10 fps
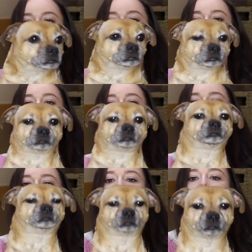Say
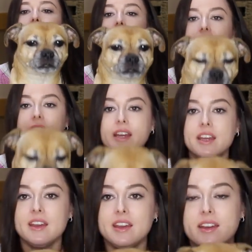hello
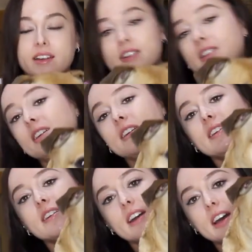everybody.
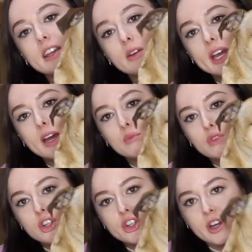Are you
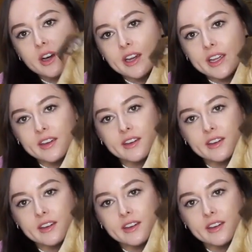camera shy?